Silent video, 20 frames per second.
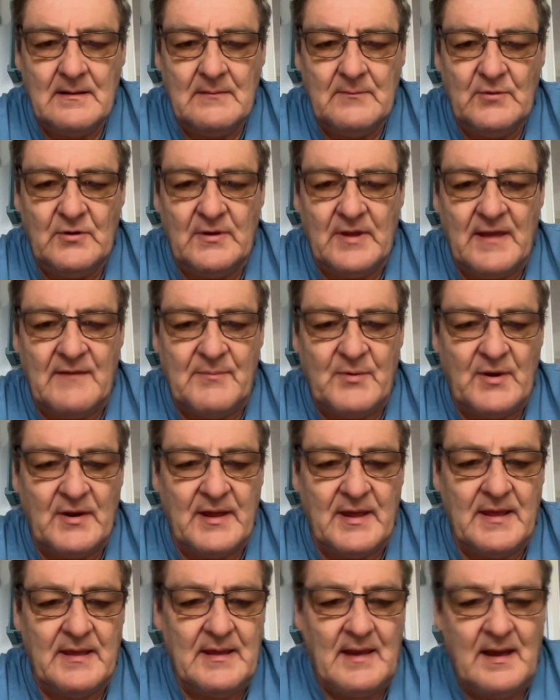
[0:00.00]
Morning,
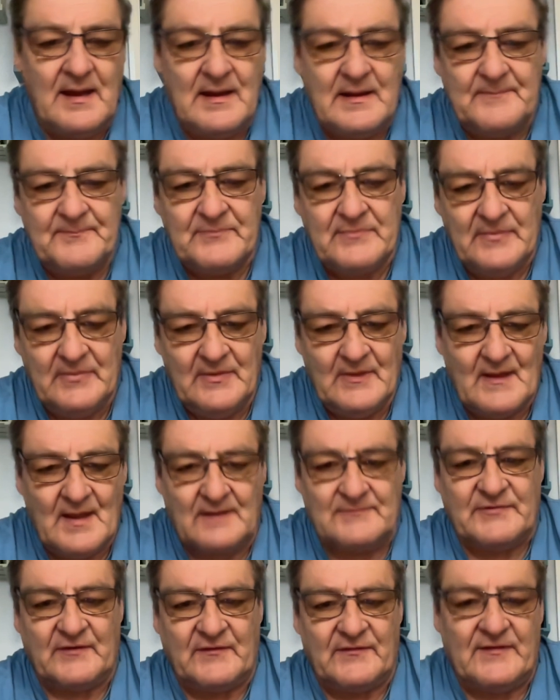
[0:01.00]
everybody.
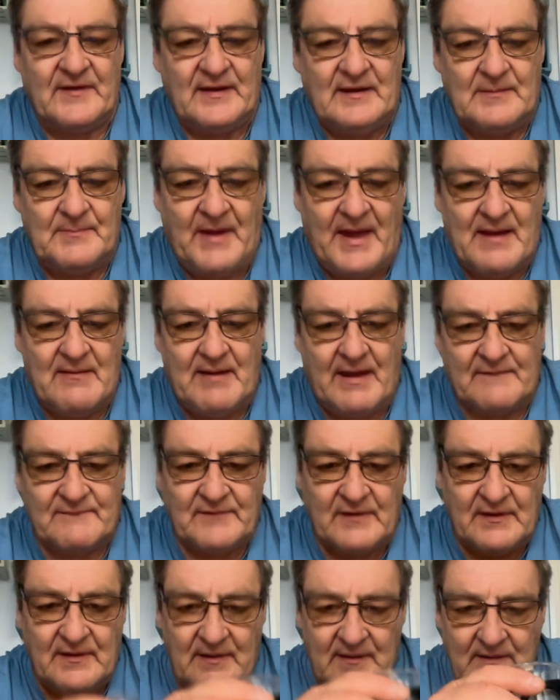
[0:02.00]
I'm just sitting about
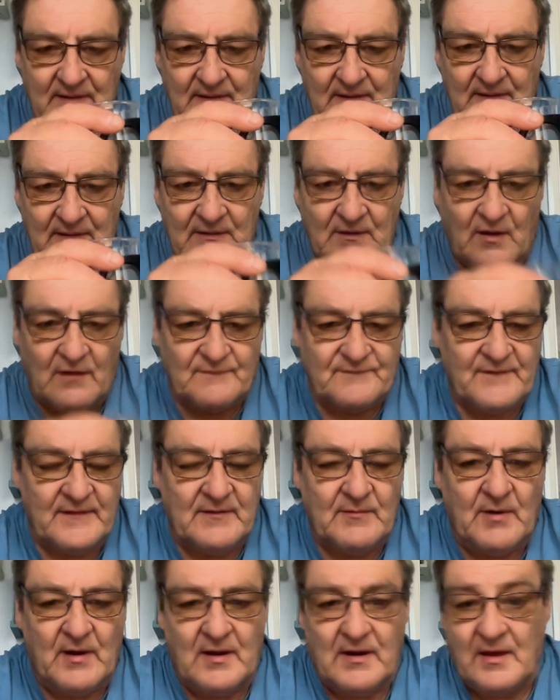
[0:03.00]
having a
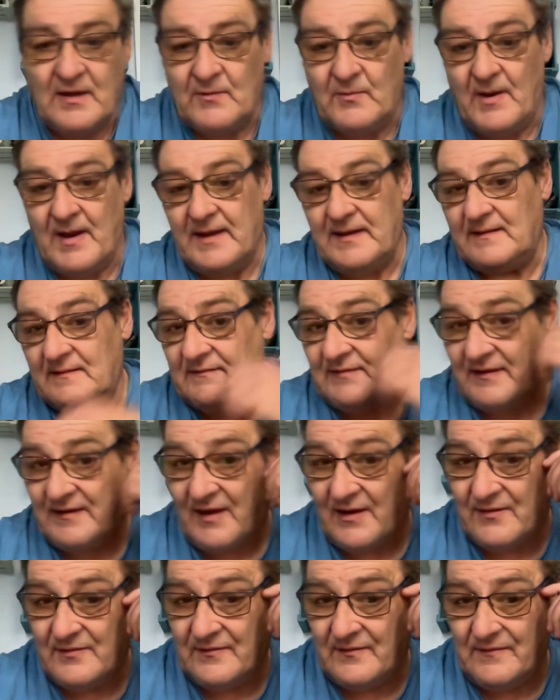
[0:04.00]
coffee while I wait to
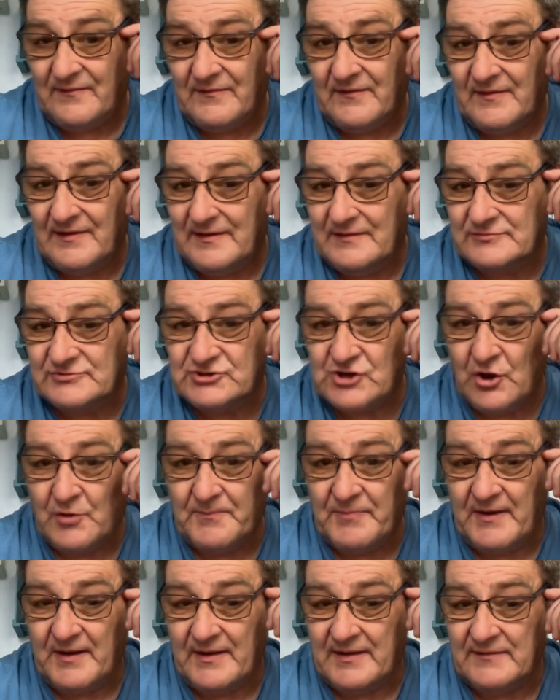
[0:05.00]
go to a little
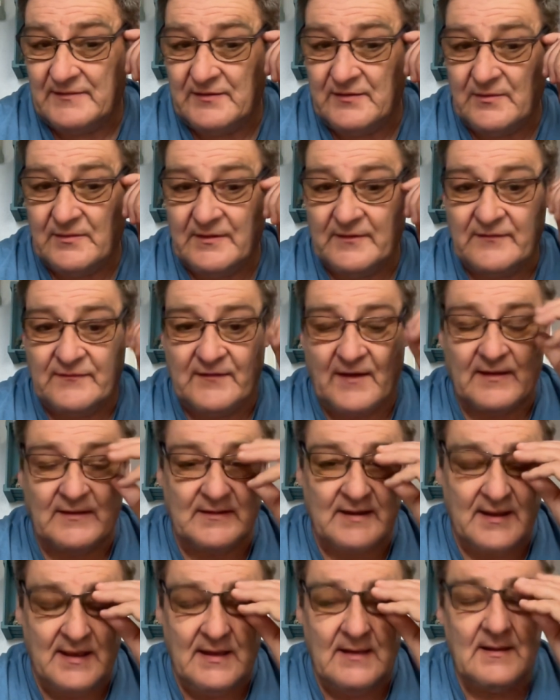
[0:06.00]
job that I do on a
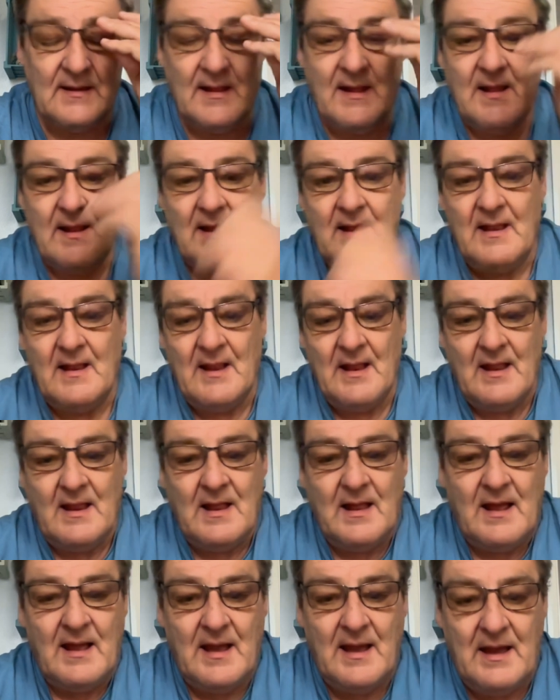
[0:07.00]
Sunday.
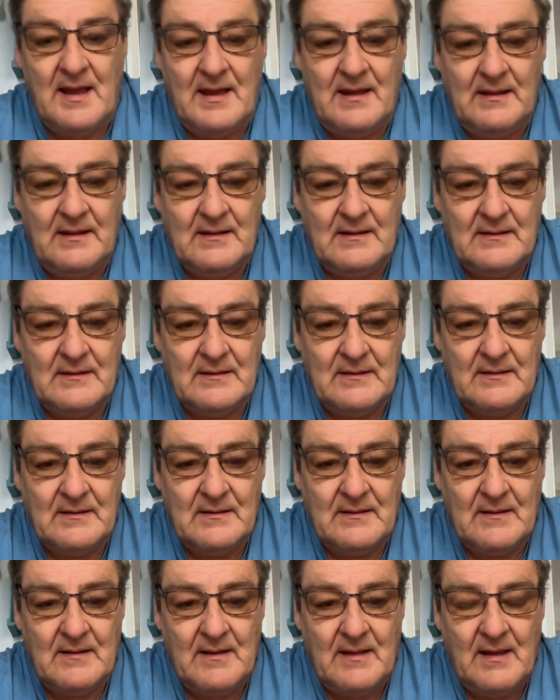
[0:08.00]
I
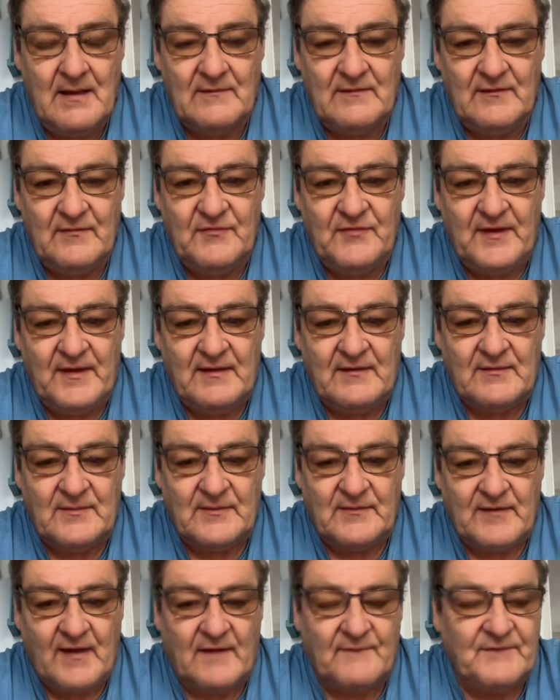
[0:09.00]
was just thinking to
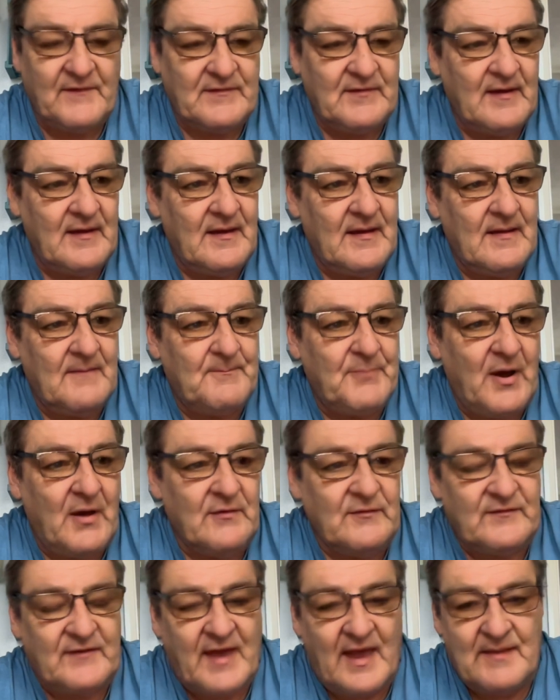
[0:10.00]
myself, there's a
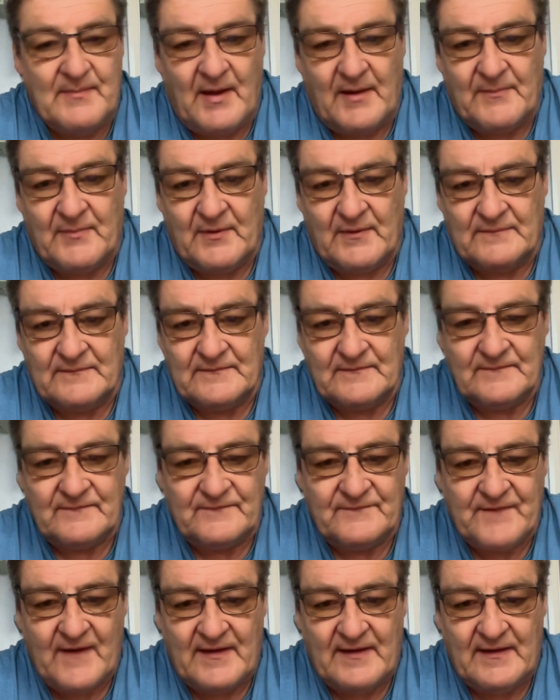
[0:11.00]
post came up on
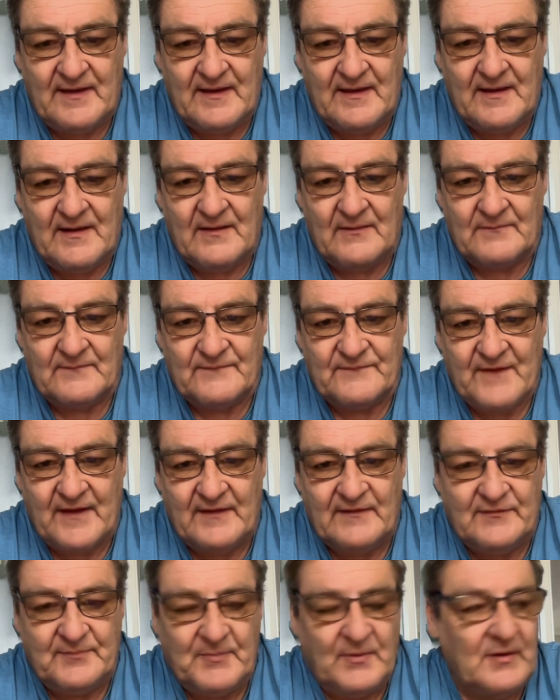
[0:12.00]

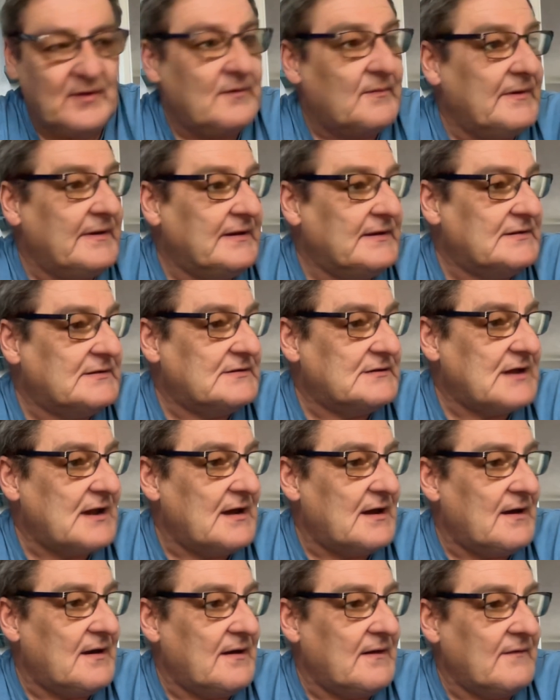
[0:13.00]
Facebook which
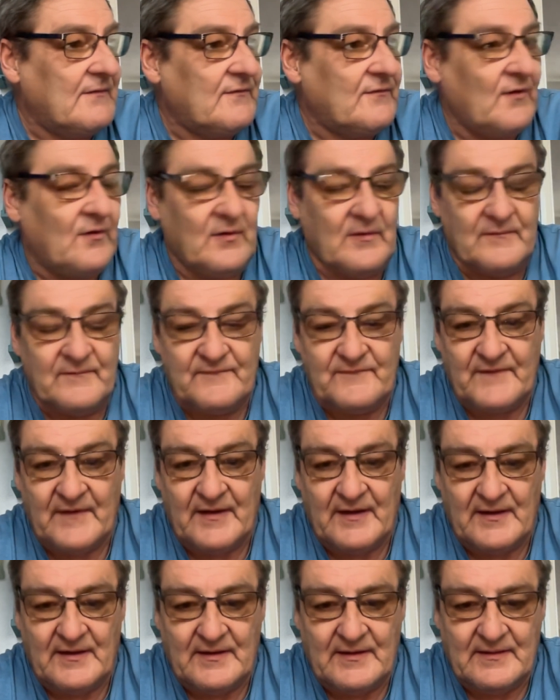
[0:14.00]
sort
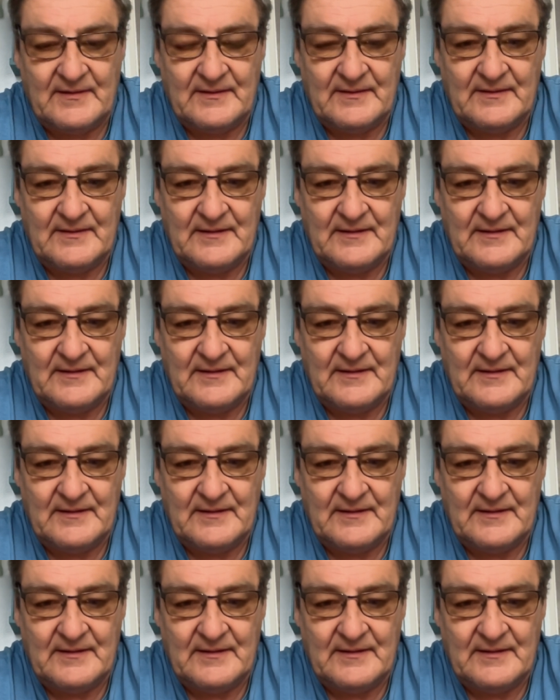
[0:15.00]
of